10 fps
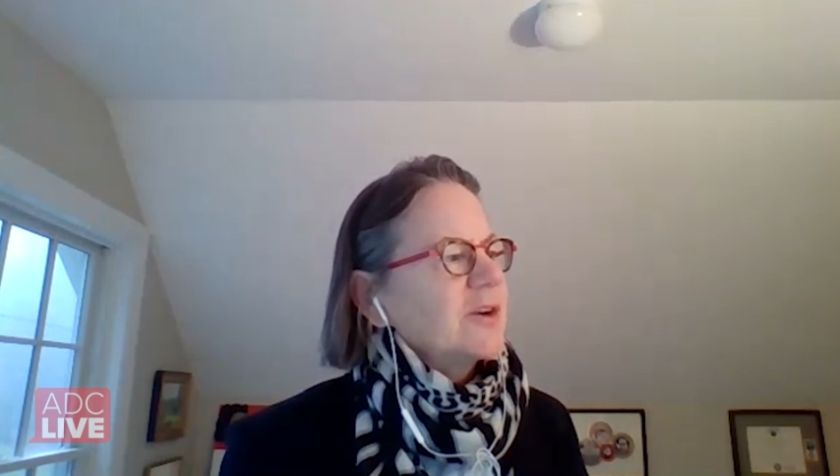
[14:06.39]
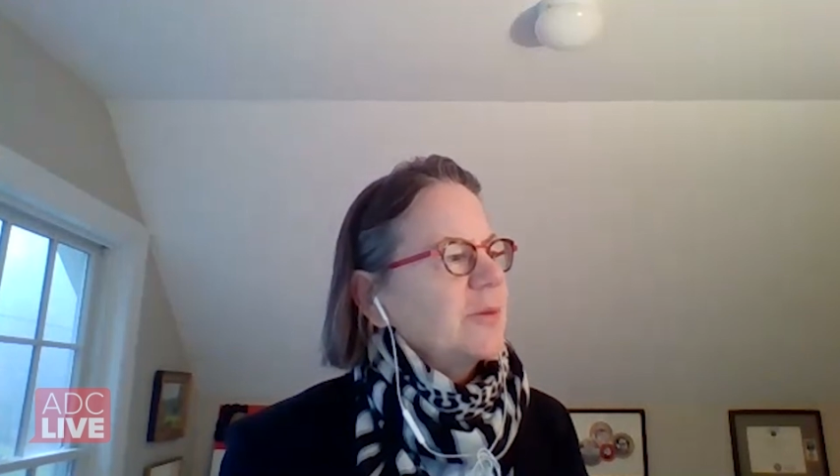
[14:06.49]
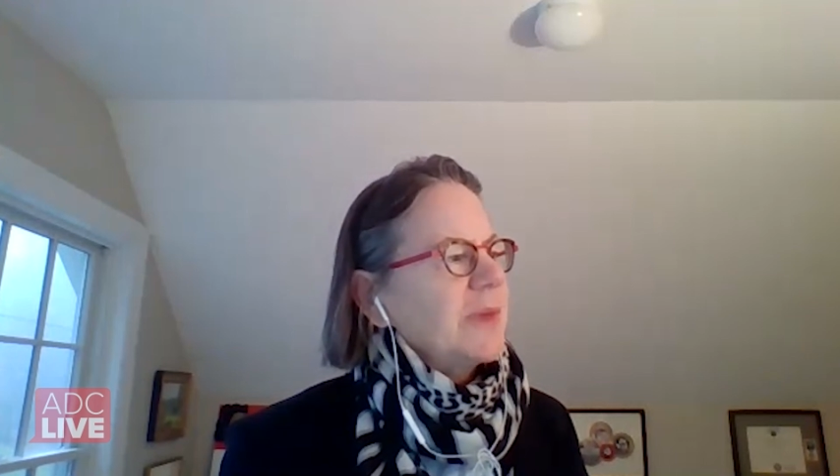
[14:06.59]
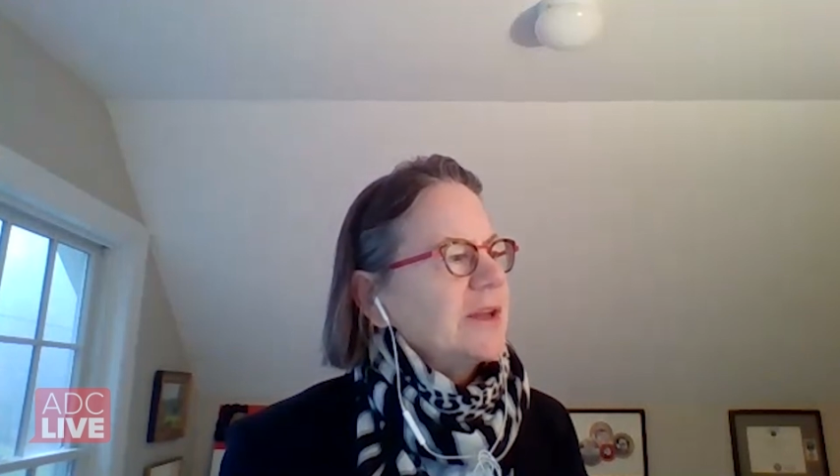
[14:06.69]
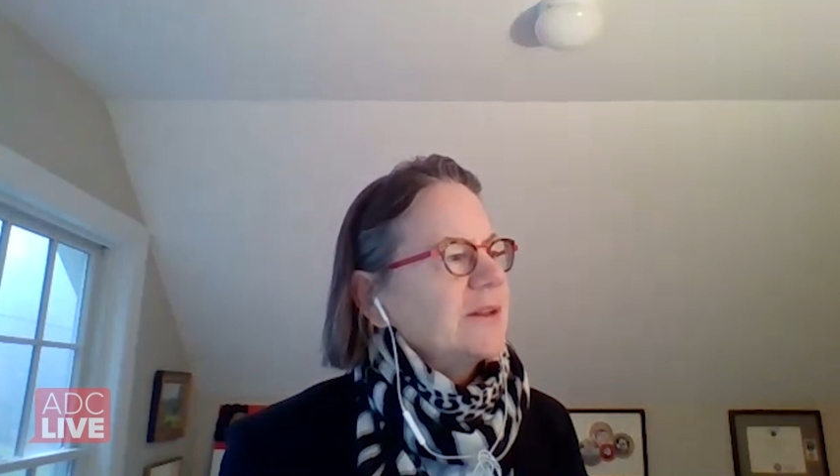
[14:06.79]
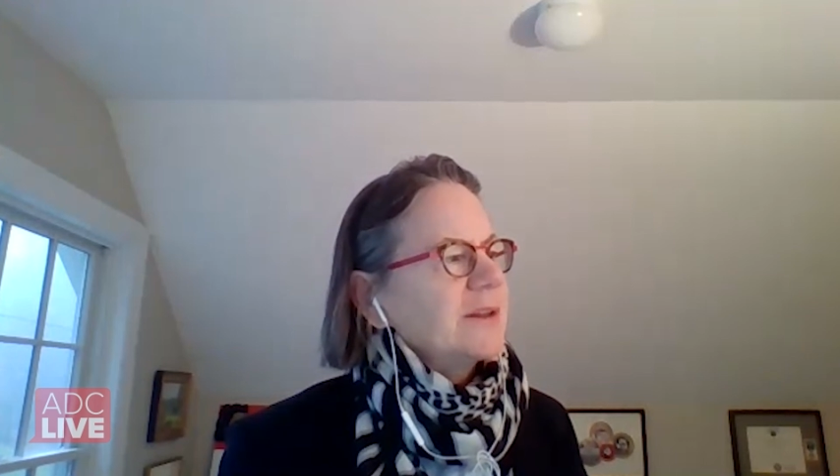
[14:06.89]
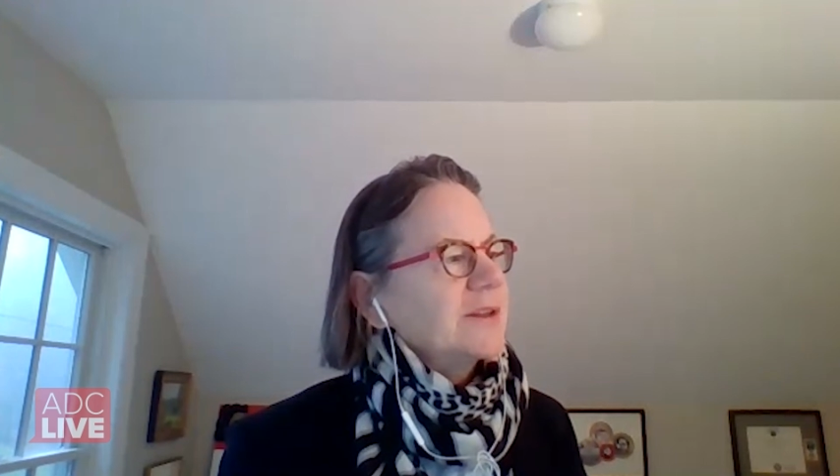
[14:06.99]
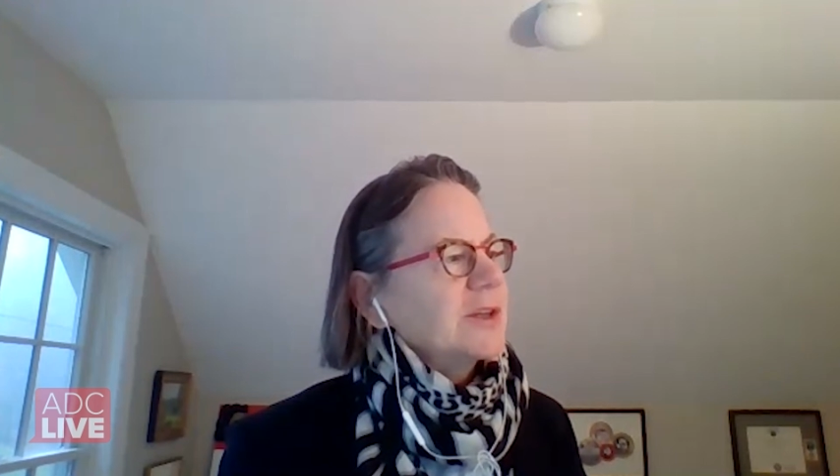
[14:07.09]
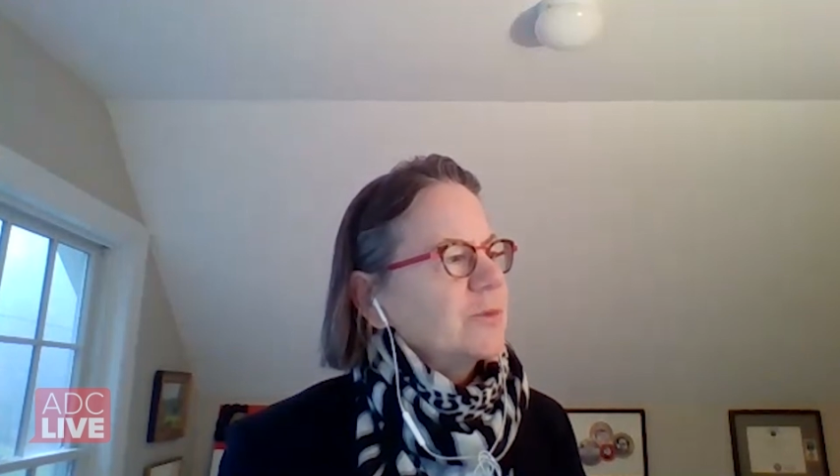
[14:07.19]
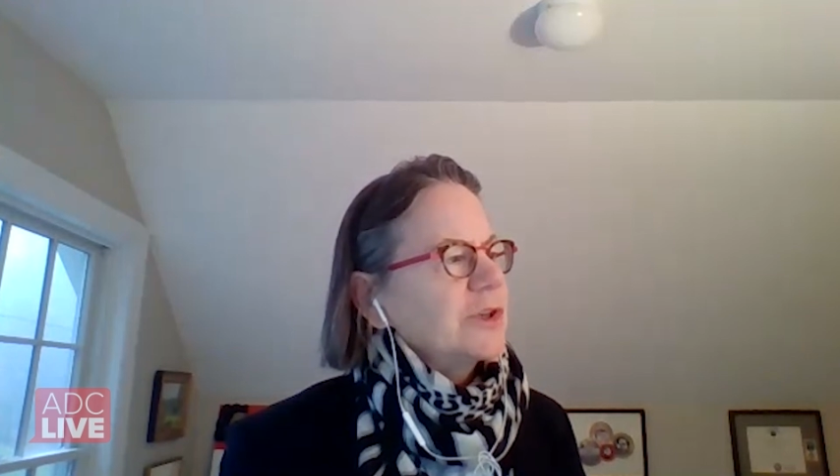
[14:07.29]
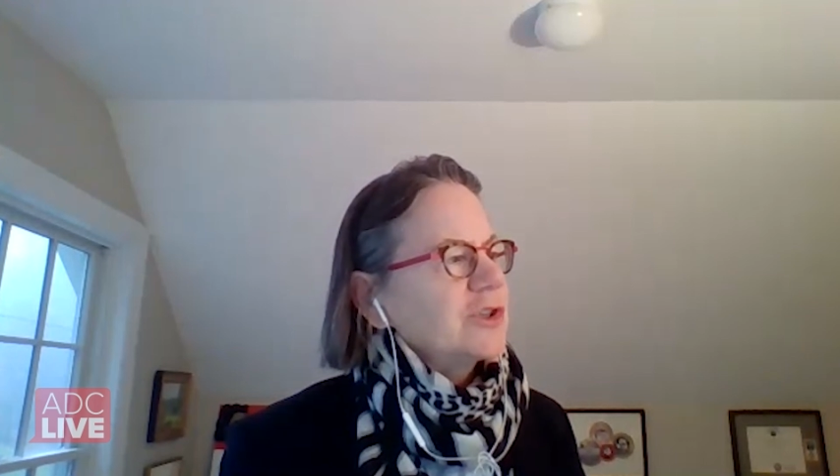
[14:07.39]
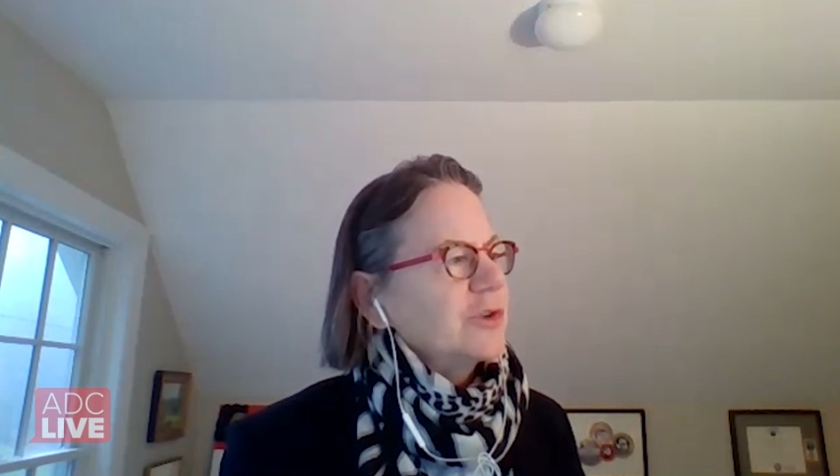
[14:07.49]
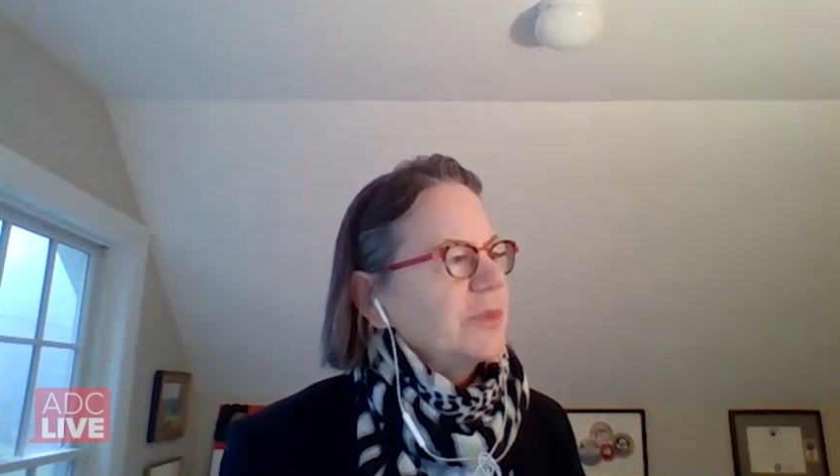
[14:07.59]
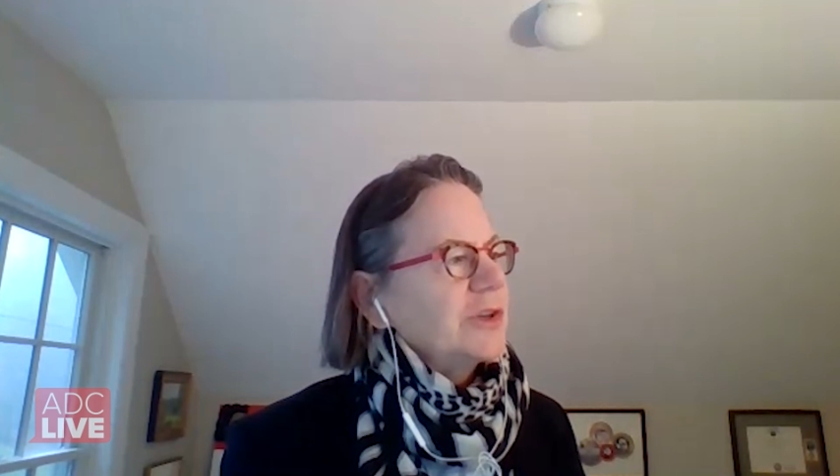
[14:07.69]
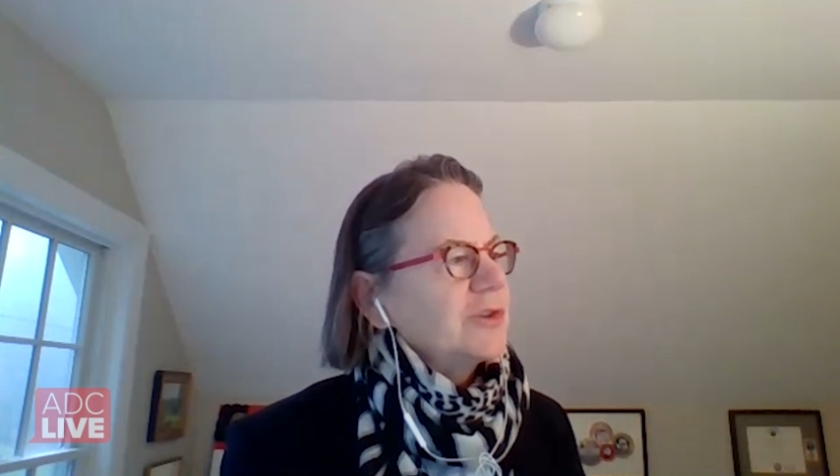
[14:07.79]
are many things that we should
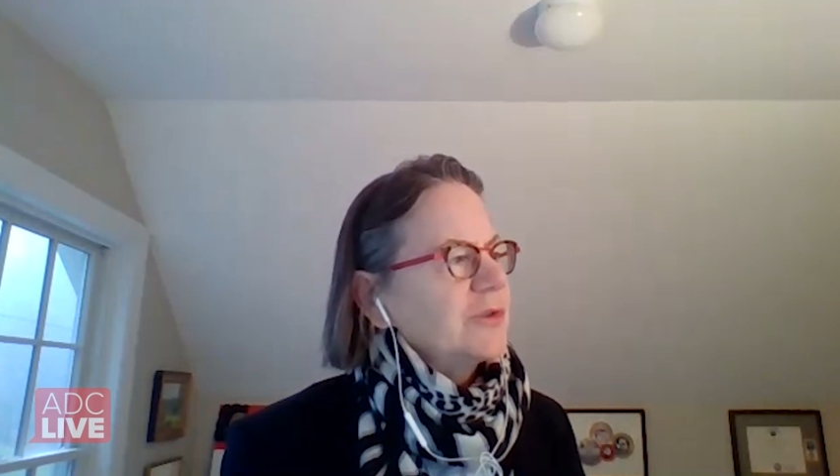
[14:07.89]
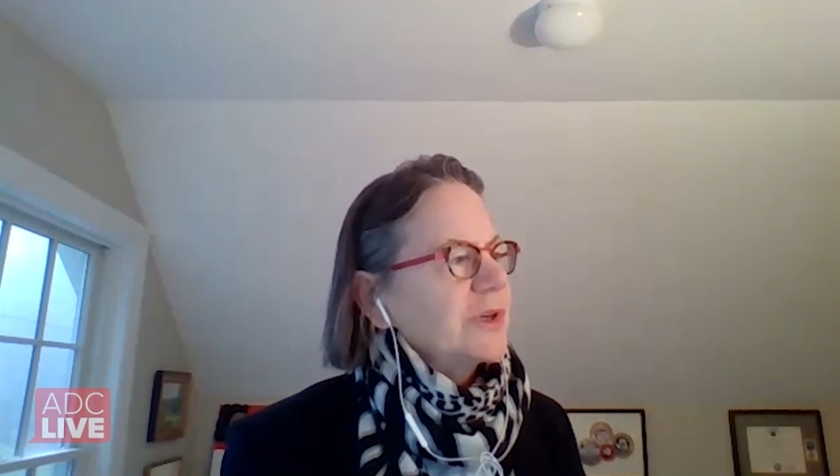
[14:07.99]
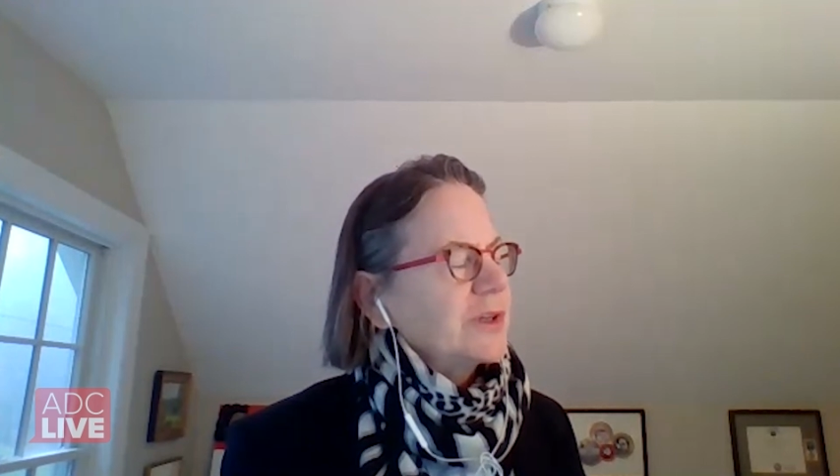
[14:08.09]
be doing.